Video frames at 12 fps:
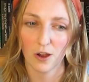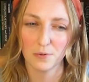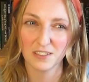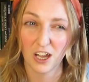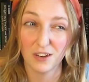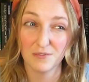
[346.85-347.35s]
I
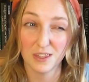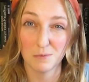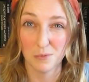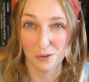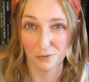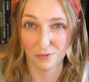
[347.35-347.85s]
was kind of in the
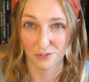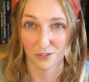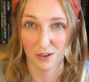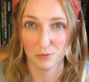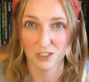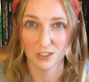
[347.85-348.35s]
mood for
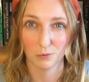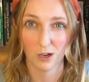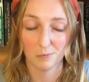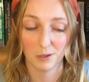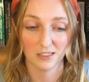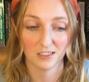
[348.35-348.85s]
it, which is why
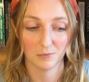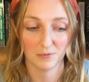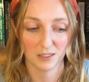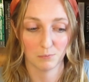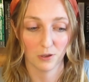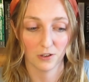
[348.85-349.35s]
I picked up
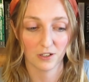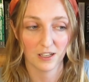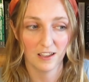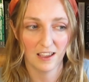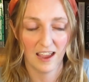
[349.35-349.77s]
this book.